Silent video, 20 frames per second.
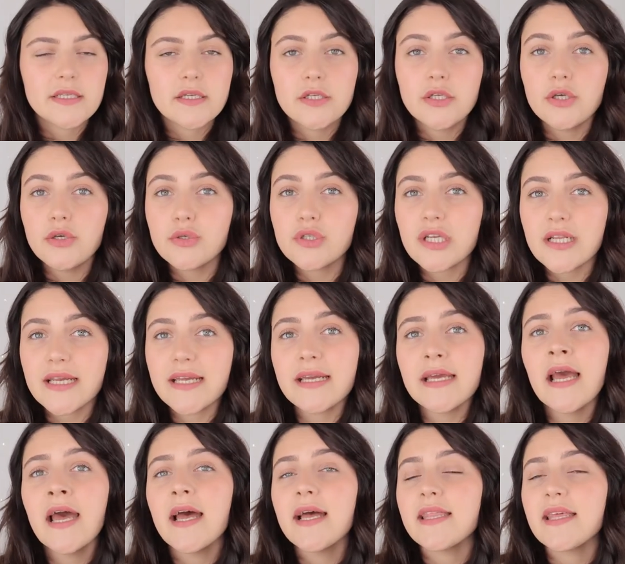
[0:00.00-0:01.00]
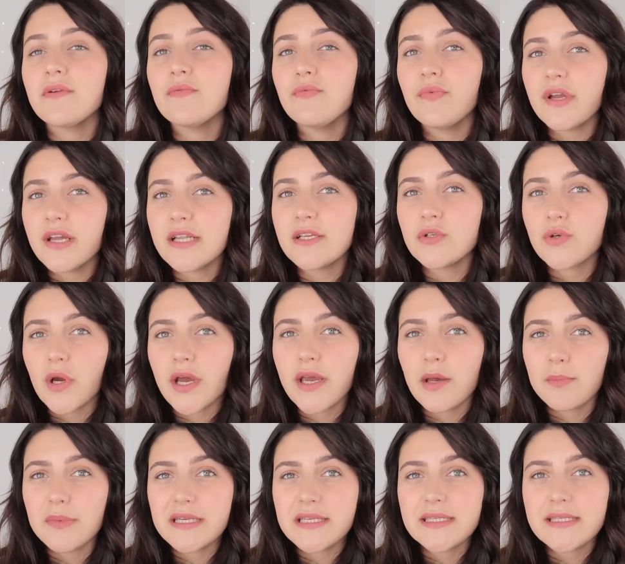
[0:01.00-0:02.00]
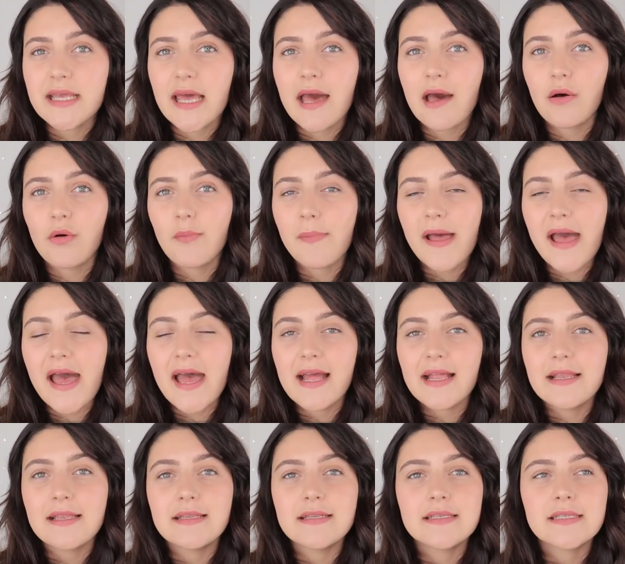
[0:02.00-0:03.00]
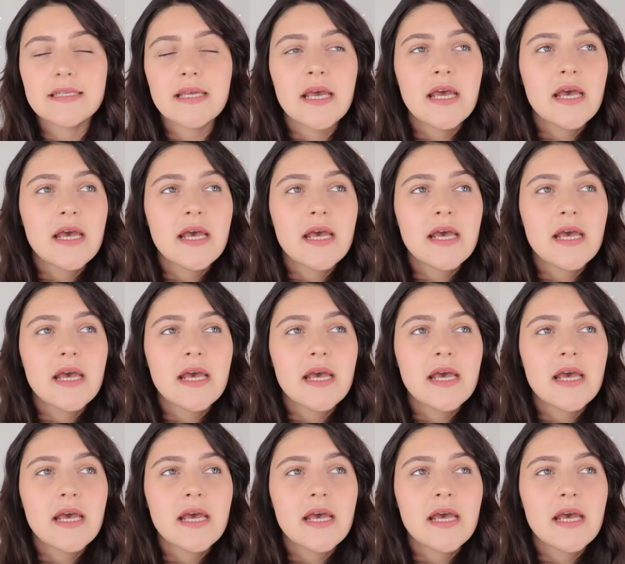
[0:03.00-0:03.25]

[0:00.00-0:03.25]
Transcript: Usually they really dry up my scalp and